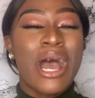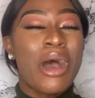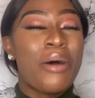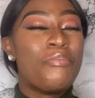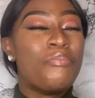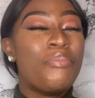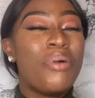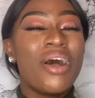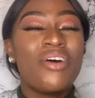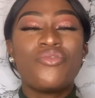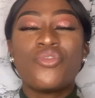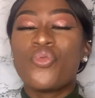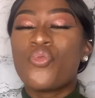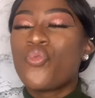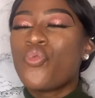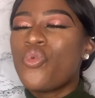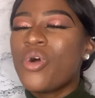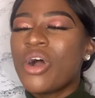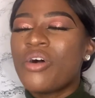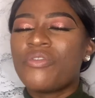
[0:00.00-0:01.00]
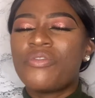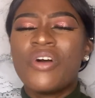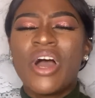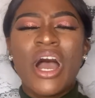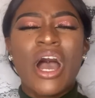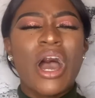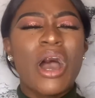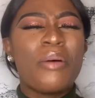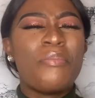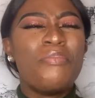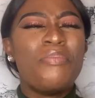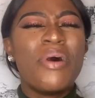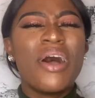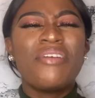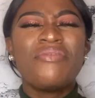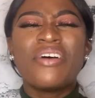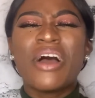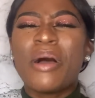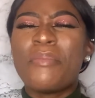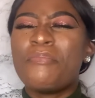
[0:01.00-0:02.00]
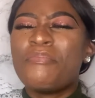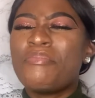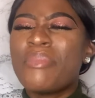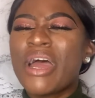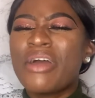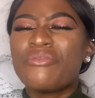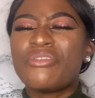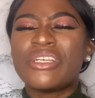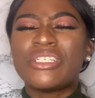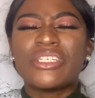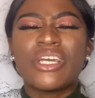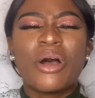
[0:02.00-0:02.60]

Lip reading: above wealth, above a marriage,